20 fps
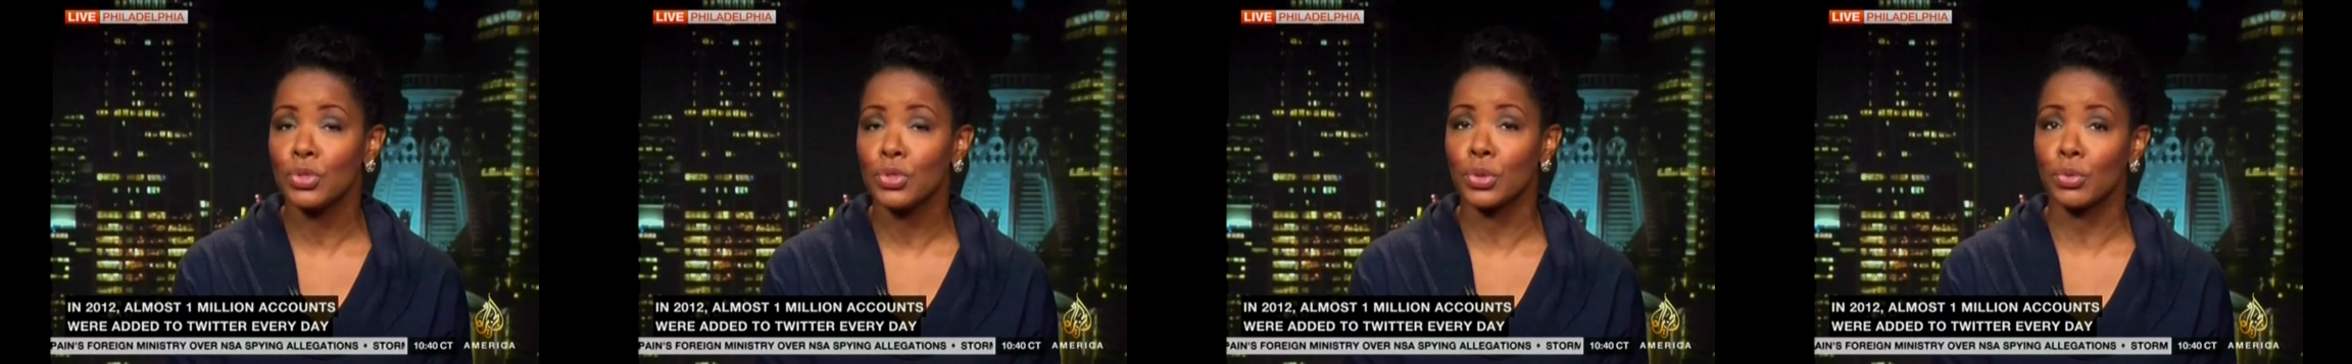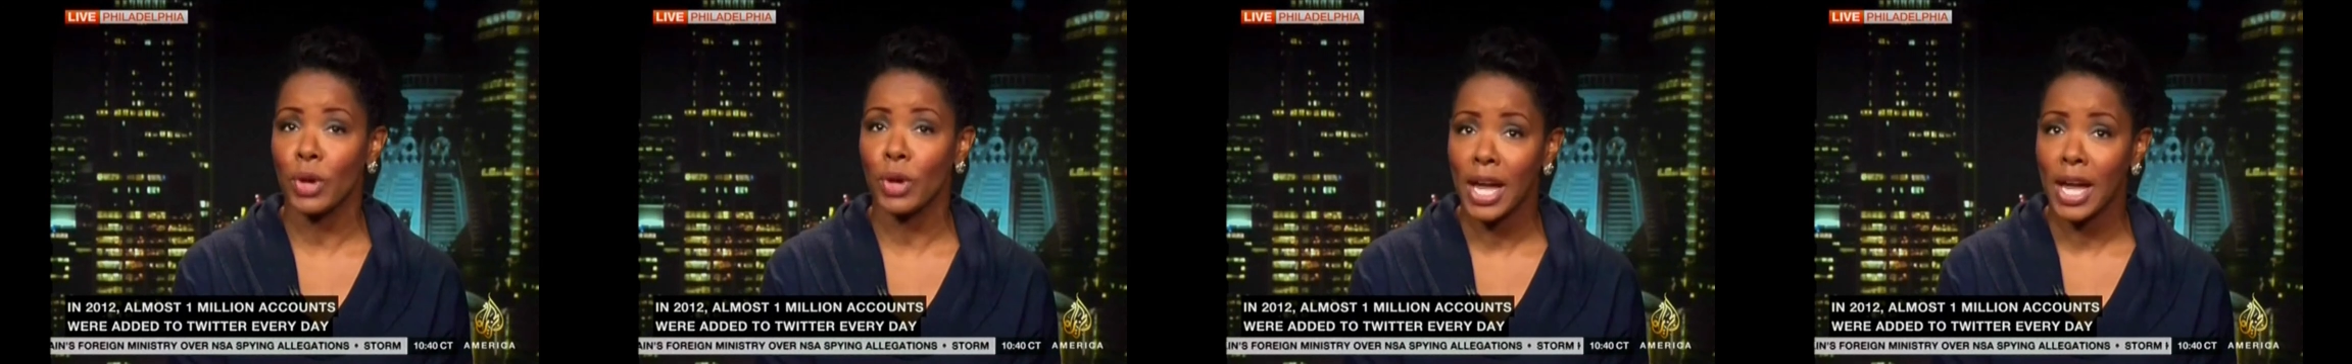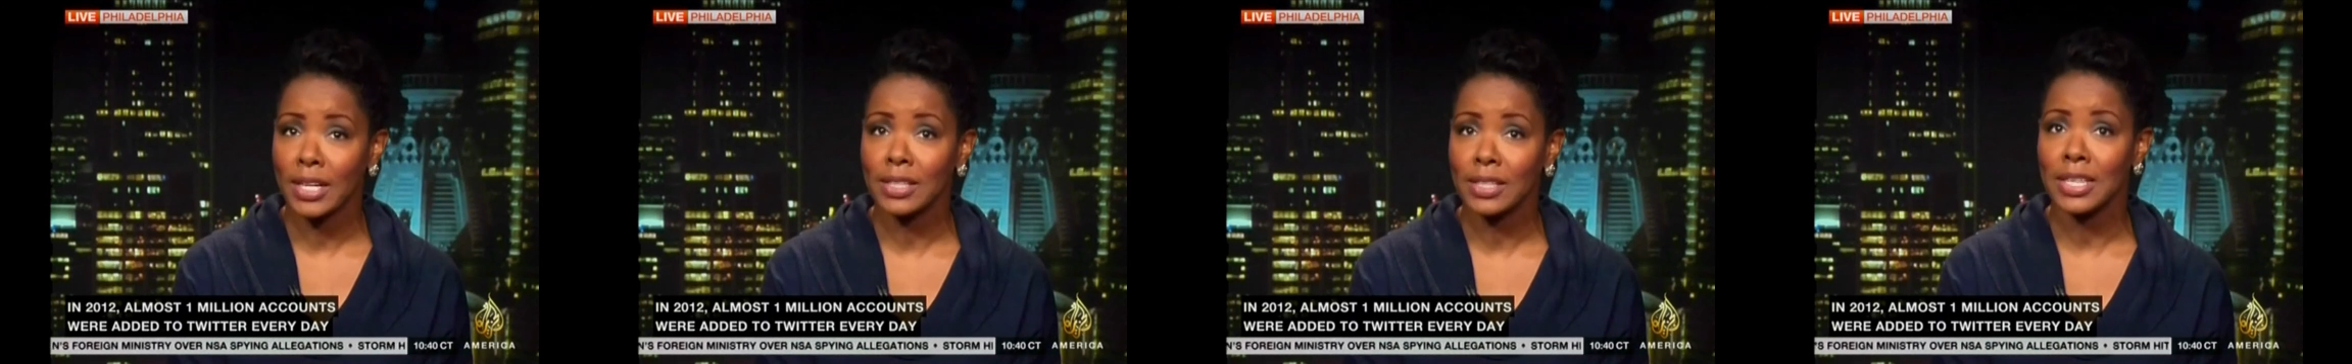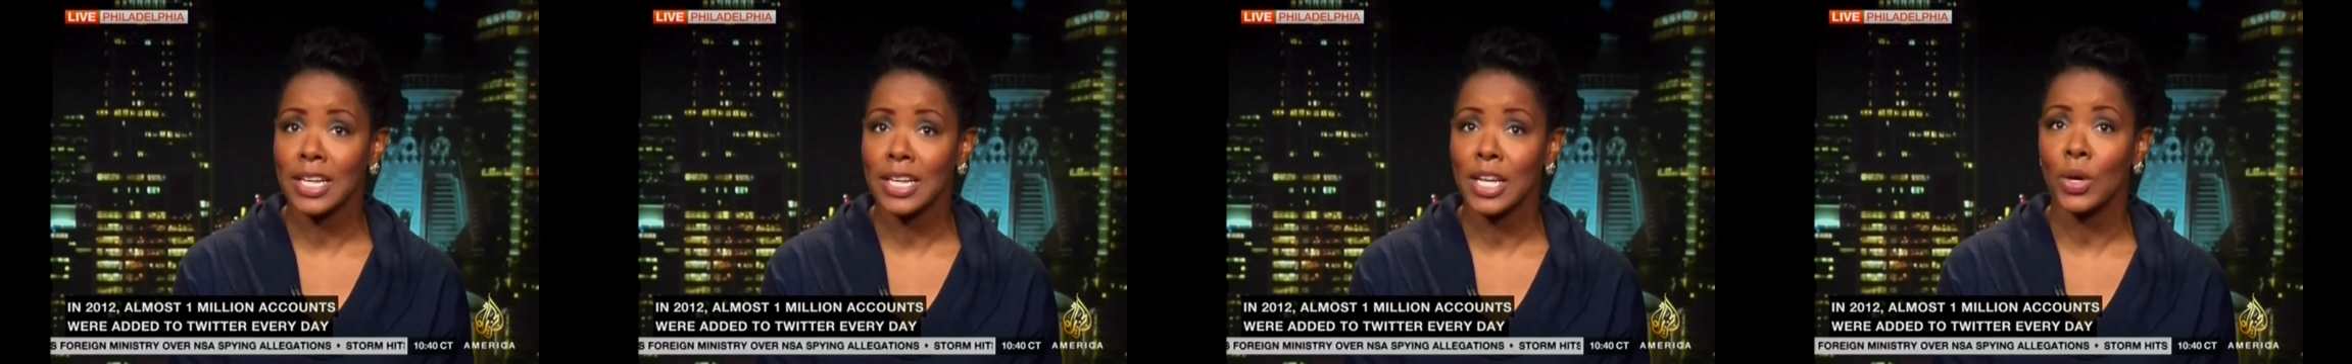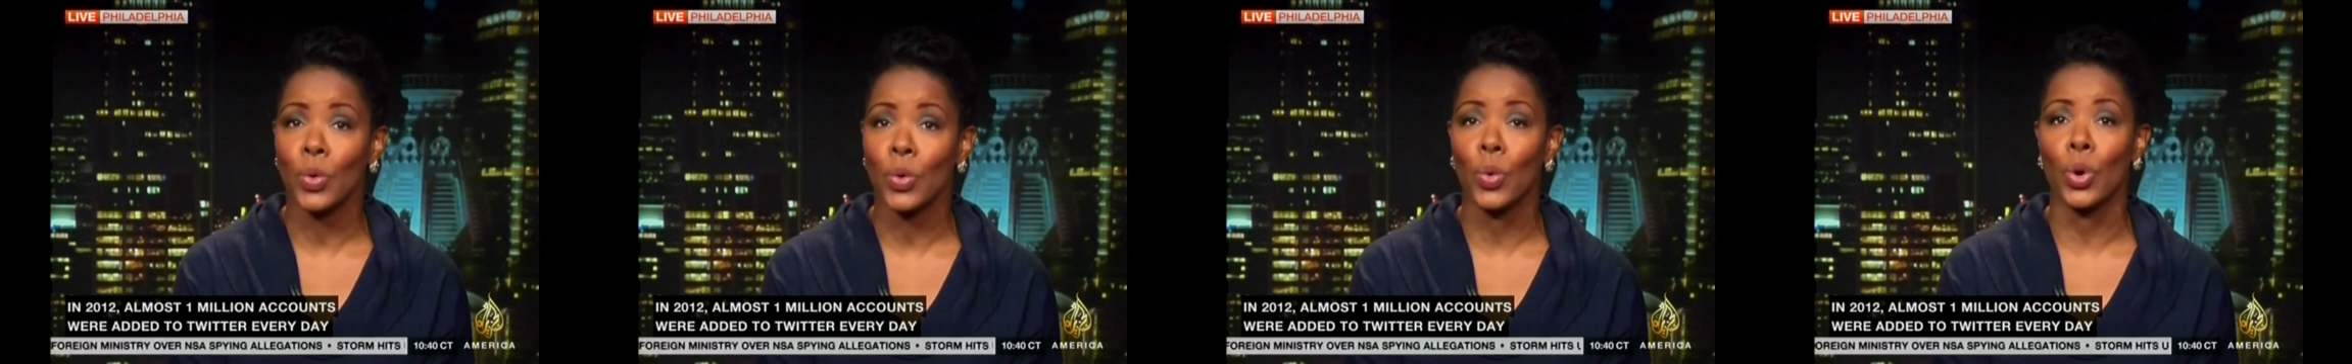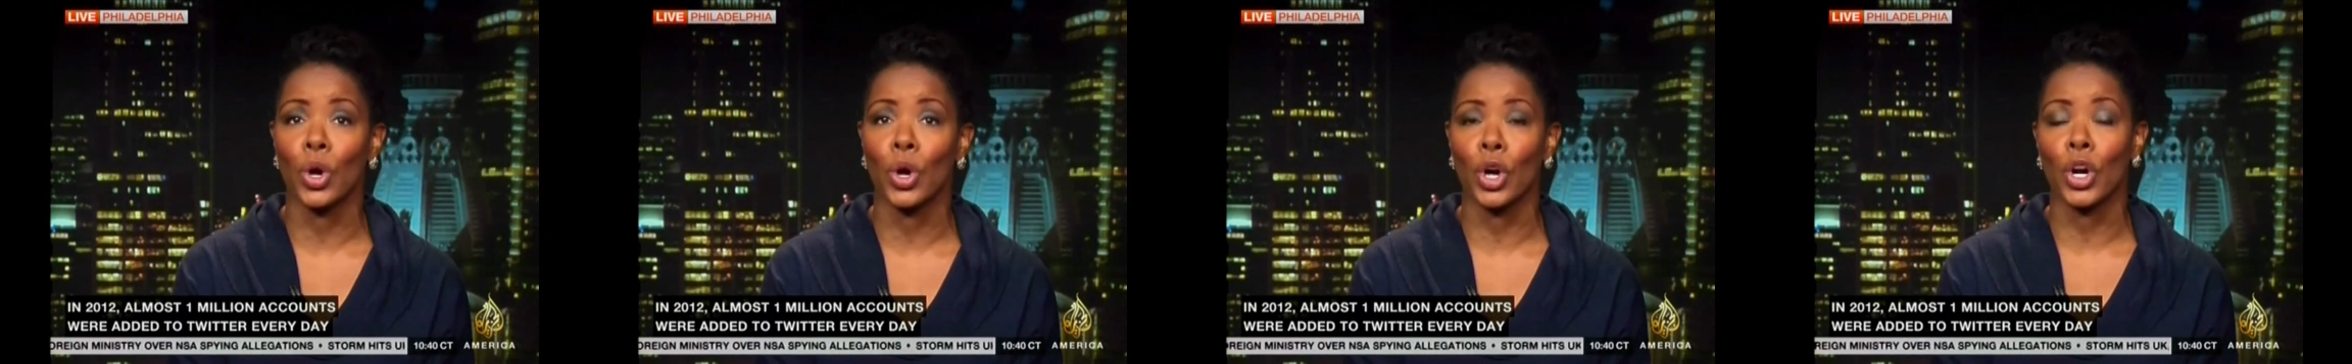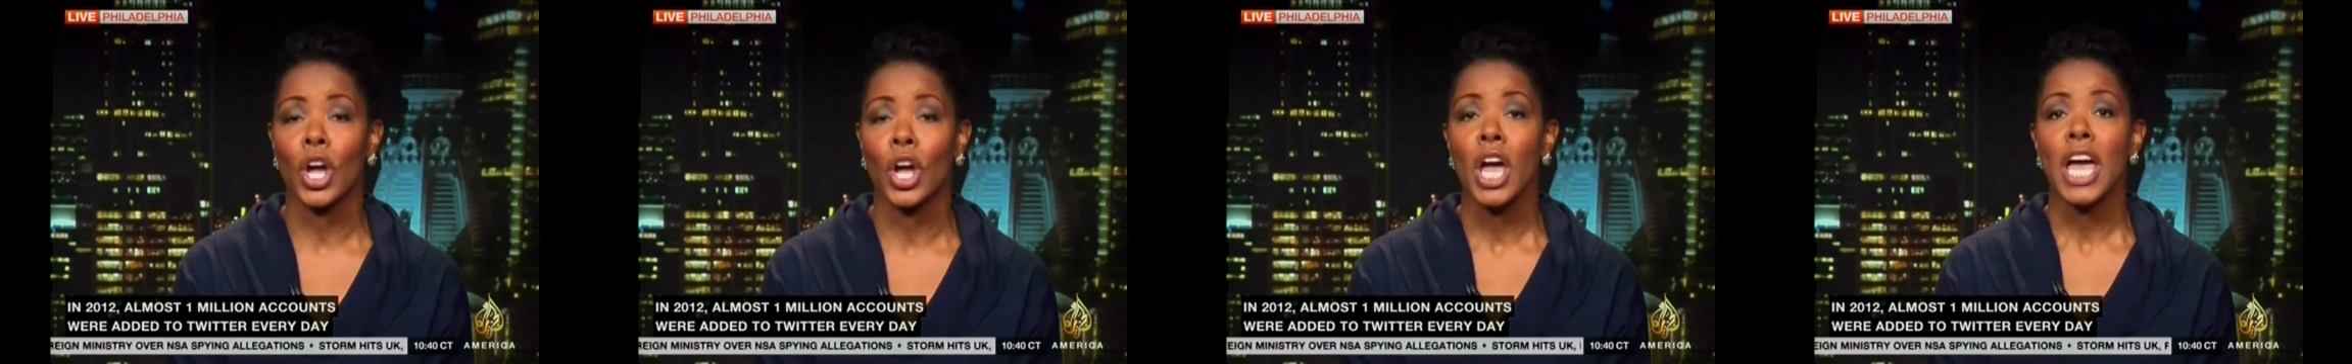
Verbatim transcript: directly or